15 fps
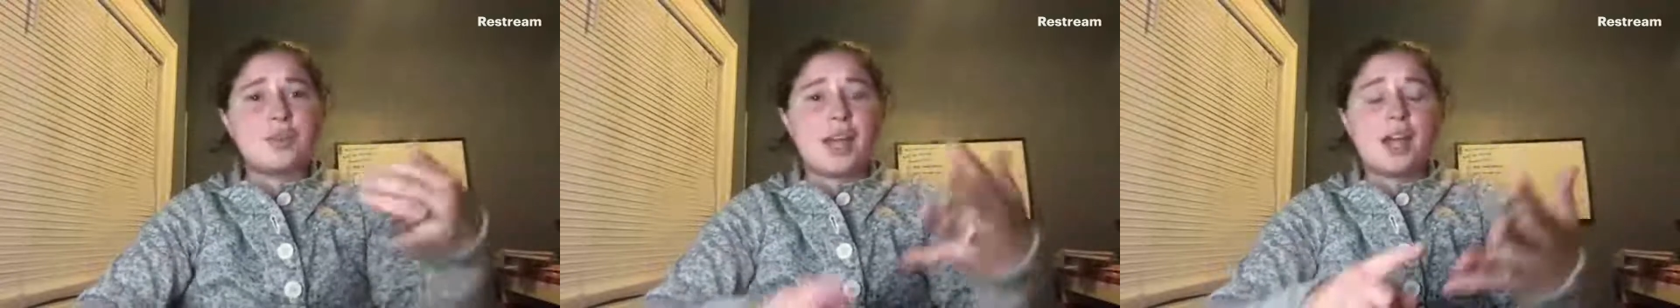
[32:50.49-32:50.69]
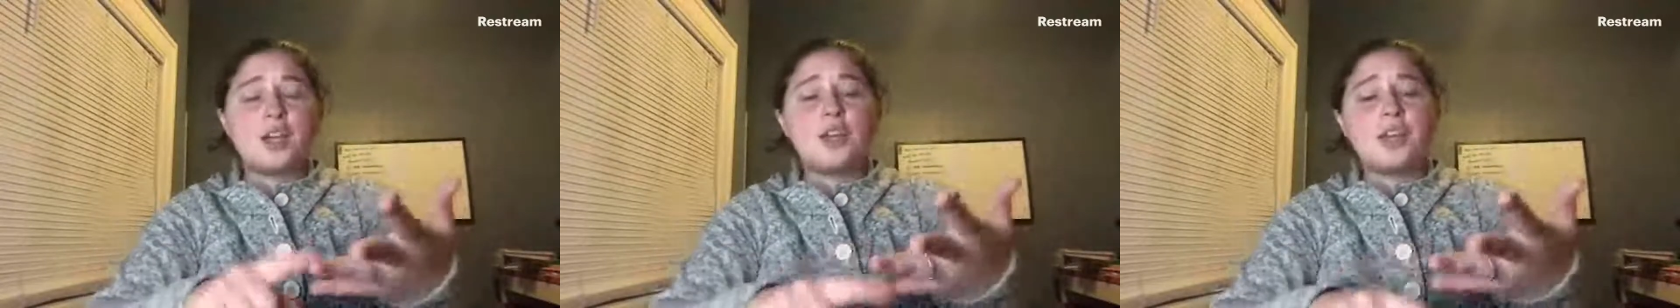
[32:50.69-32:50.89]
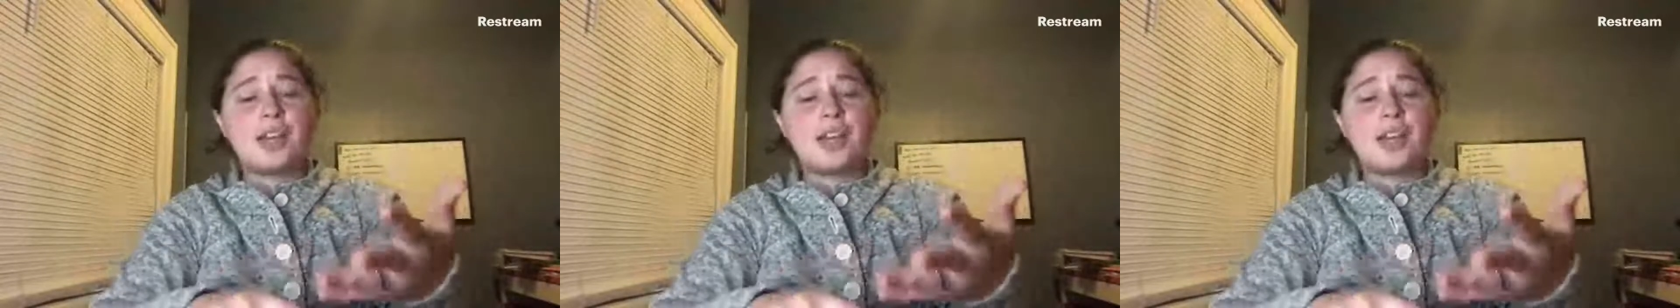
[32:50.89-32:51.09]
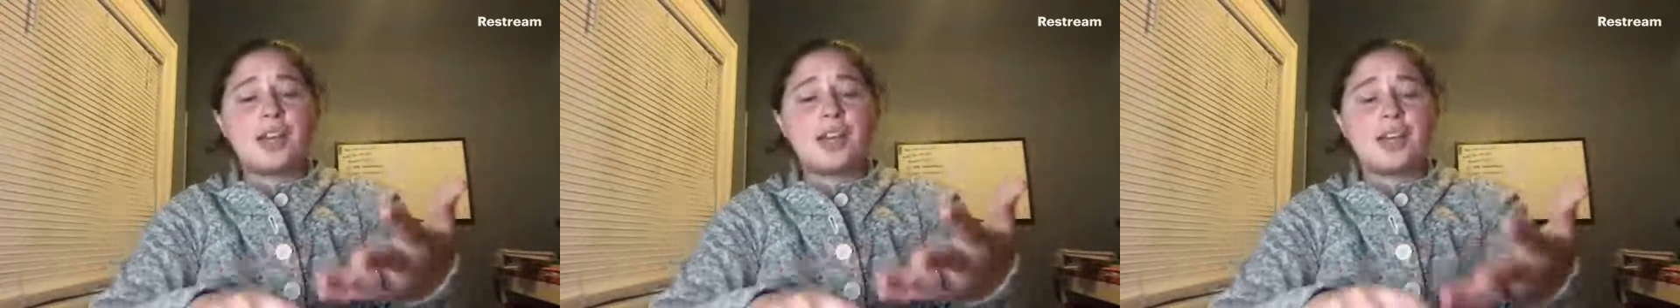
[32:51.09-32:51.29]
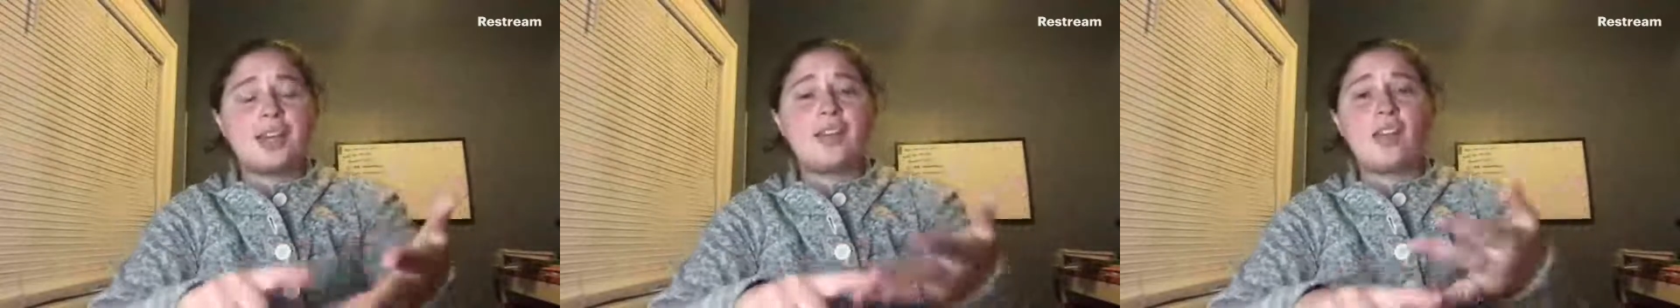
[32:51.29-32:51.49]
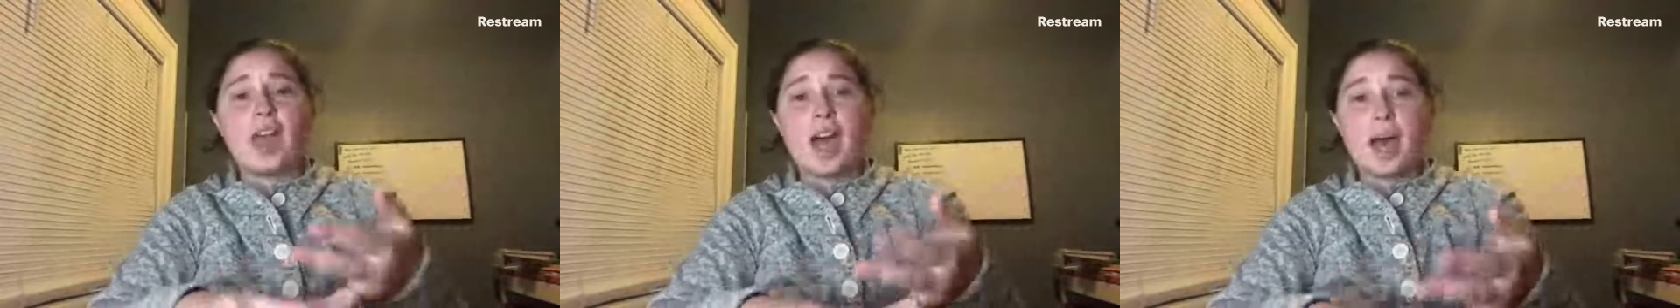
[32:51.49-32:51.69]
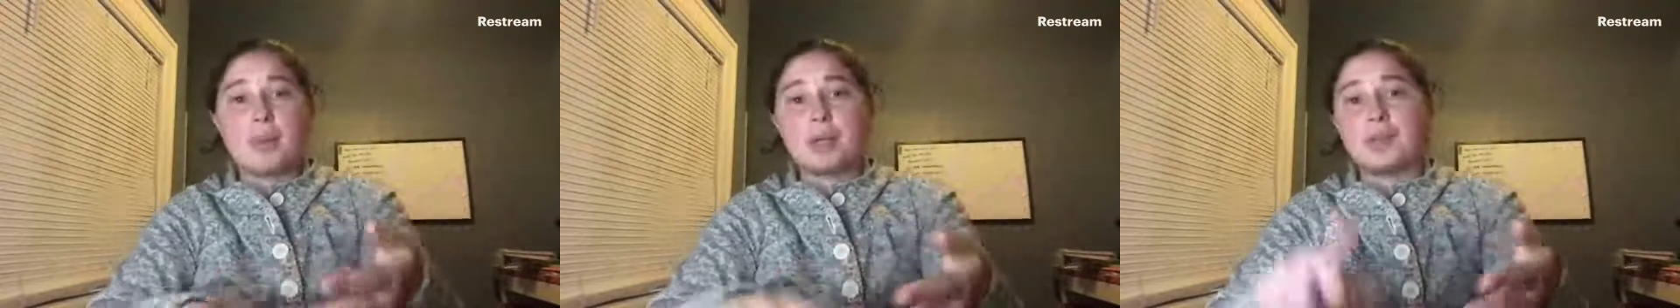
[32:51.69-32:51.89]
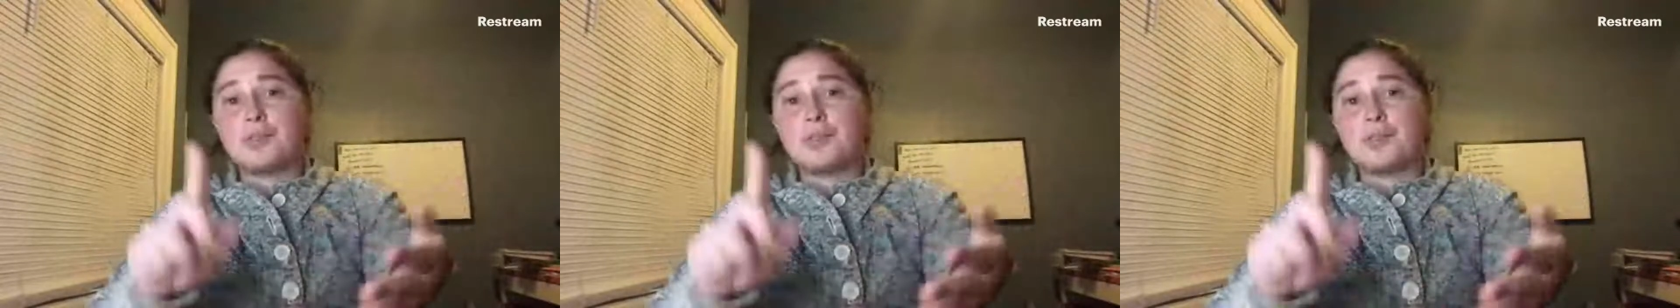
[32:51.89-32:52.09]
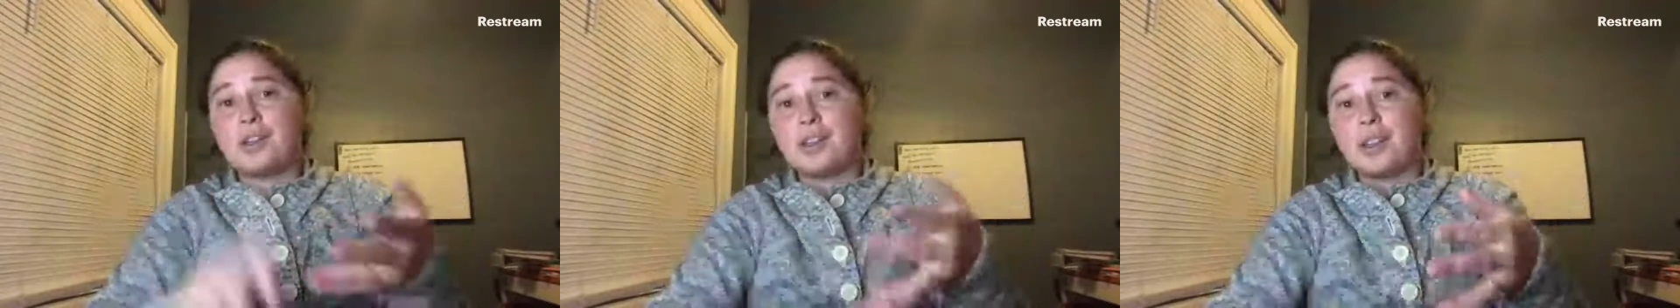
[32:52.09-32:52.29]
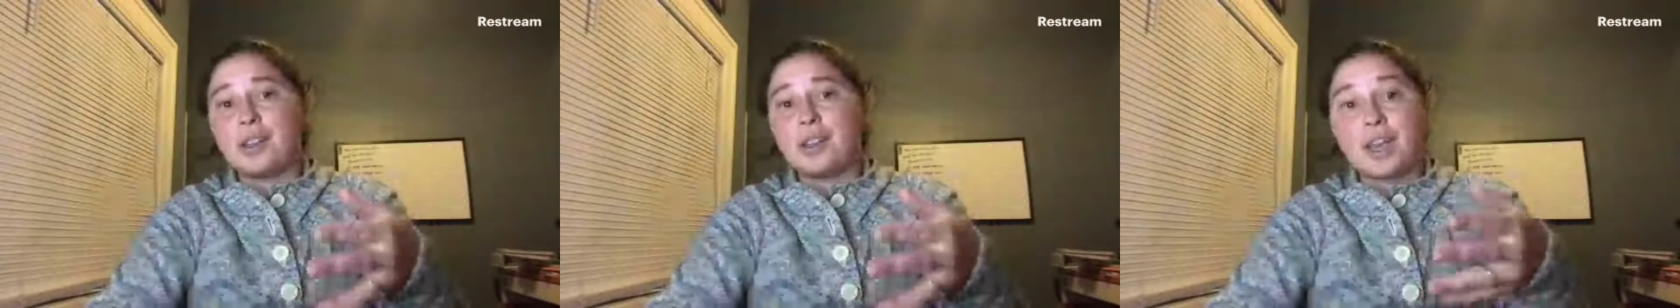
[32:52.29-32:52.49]
now you're getting in the habit of turning the
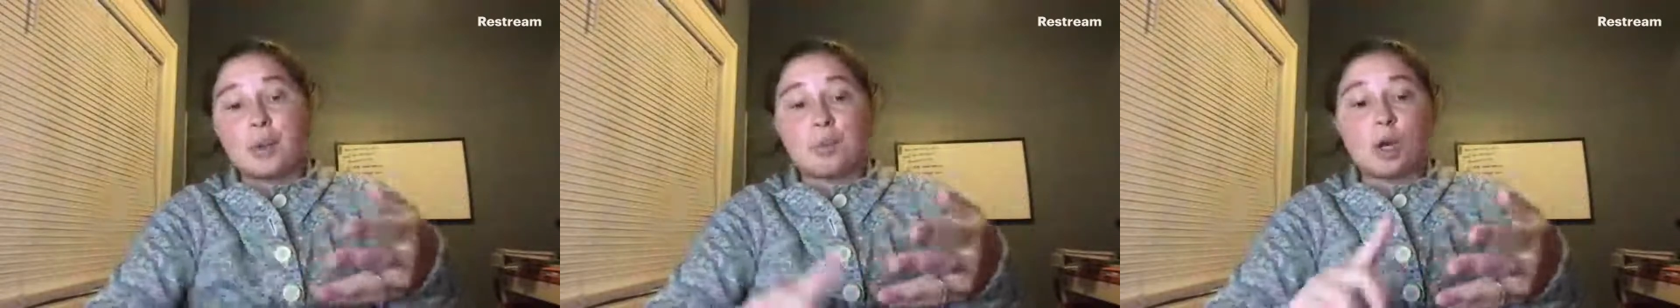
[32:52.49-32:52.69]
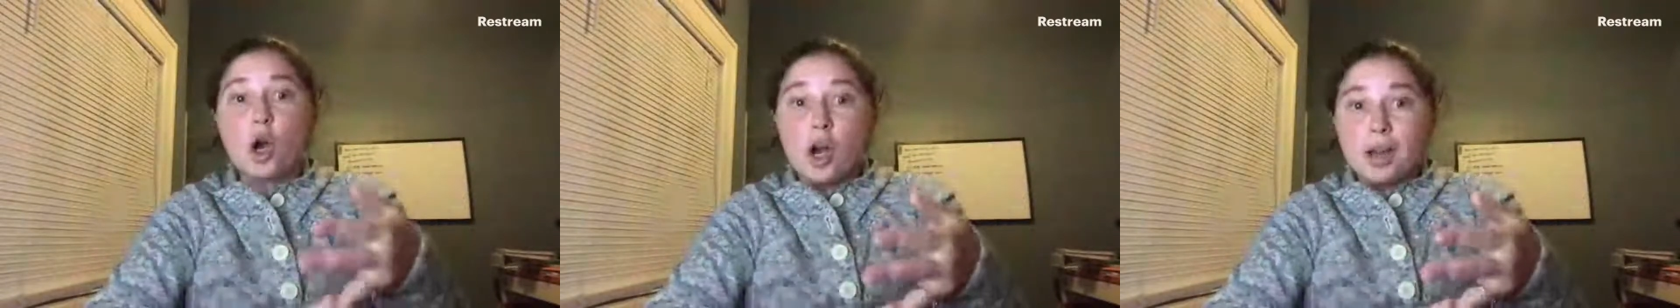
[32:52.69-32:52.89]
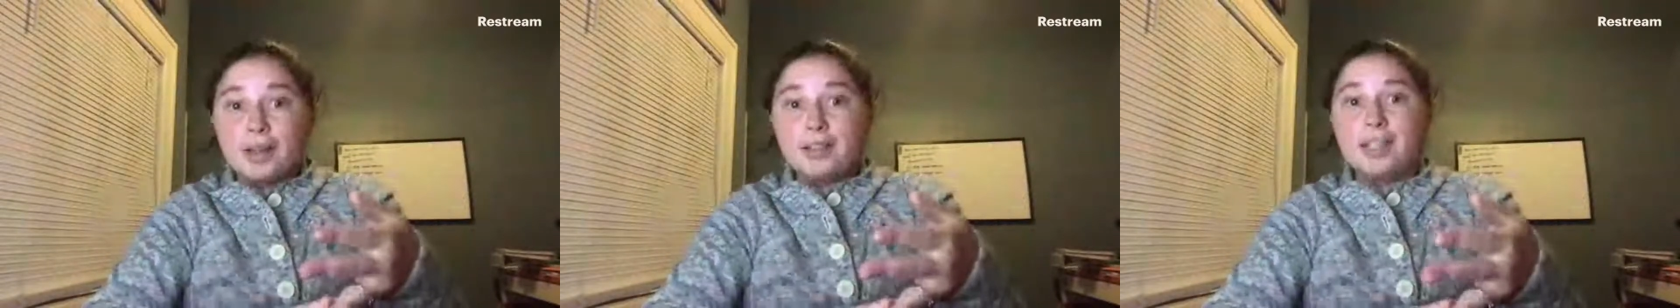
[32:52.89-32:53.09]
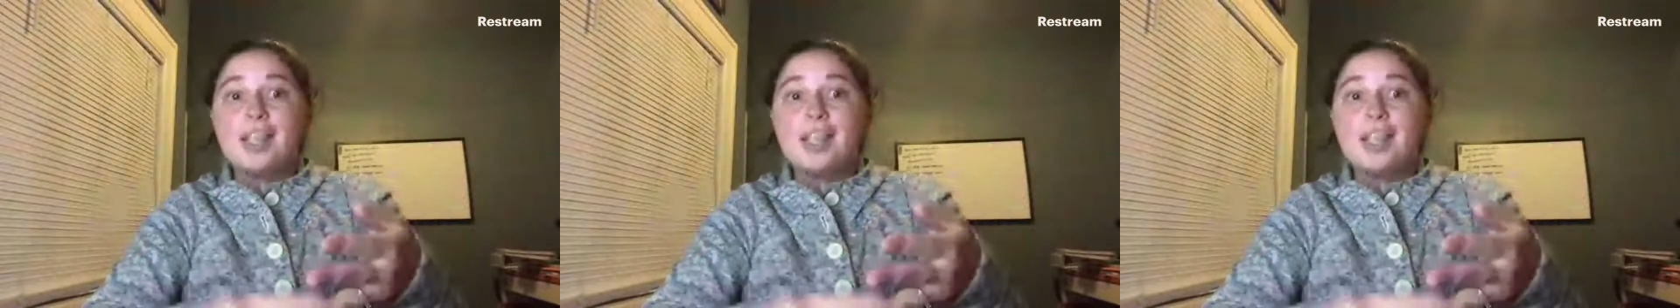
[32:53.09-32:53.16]
camera on